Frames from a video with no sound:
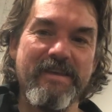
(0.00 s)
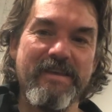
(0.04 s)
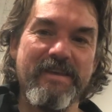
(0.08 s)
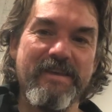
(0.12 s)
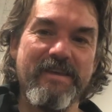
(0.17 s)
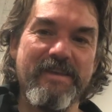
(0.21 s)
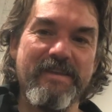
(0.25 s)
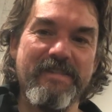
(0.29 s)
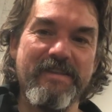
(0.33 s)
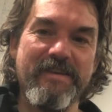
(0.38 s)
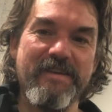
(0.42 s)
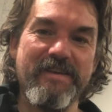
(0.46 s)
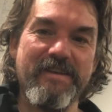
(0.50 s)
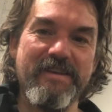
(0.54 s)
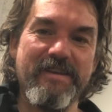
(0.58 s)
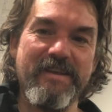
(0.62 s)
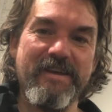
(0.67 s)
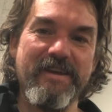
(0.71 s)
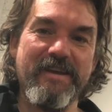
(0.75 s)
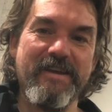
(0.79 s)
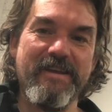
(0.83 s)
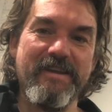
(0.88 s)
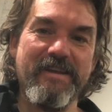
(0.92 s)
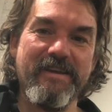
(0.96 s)
And
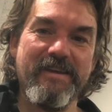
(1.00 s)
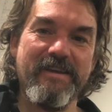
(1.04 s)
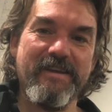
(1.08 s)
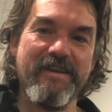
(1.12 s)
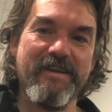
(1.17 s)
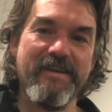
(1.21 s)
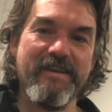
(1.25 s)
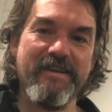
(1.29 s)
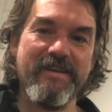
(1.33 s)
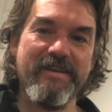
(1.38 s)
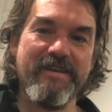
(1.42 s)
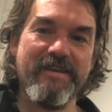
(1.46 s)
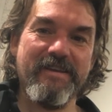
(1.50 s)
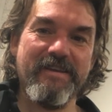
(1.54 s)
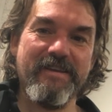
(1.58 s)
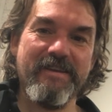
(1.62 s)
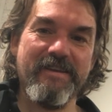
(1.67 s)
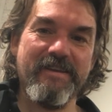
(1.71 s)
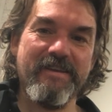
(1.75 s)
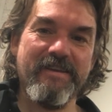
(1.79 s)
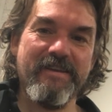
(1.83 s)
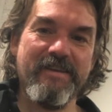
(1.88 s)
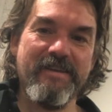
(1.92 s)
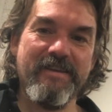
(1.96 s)
then
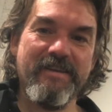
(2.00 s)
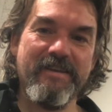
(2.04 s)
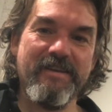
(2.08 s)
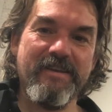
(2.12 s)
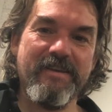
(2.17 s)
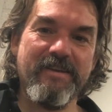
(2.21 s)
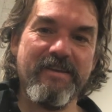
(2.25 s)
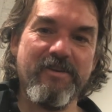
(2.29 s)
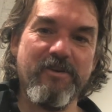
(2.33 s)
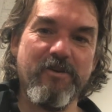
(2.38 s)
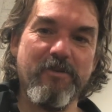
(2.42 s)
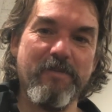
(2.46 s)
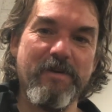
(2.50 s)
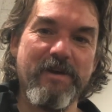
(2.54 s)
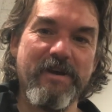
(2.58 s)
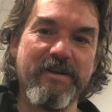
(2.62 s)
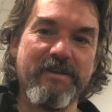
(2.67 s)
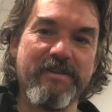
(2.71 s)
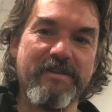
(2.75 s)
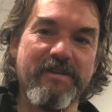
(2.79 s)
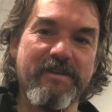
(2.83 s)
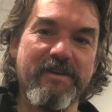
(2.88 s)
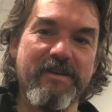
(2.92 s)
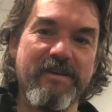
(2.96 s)
go back
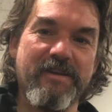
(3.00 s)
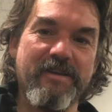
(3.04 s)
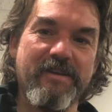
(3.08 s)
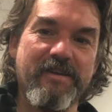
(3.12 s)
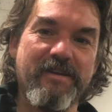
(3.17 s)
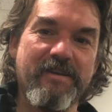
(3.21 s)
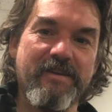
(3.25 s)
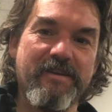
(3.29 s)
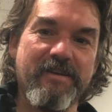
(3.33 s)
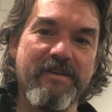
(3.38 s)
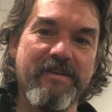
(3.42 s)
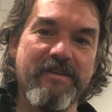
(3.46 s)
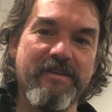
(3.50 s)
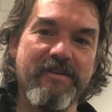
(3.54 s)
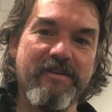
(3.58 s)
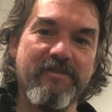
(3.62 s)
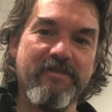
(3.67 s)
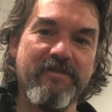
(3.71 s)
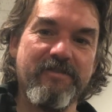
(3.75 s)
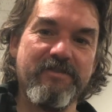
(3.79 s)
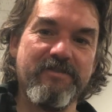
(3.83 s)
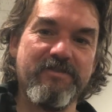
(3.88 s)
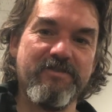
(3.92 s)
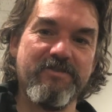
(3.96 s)
to
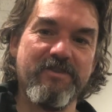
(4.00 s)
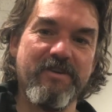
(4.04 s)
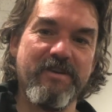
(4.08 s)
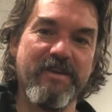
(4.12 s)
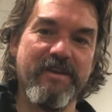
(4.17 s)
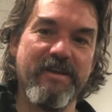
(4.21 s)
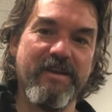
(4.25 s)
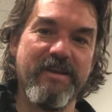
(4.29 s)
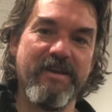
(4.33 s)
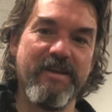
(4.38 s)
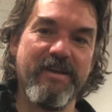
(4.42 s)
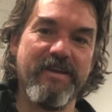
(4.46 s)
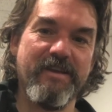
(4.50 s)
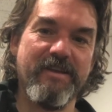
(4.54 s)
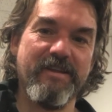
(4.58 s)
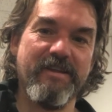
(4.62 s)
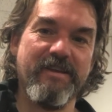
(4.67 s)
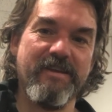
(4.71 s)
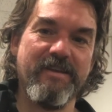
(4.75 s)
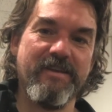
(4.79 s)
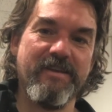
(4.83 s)
straight ahead.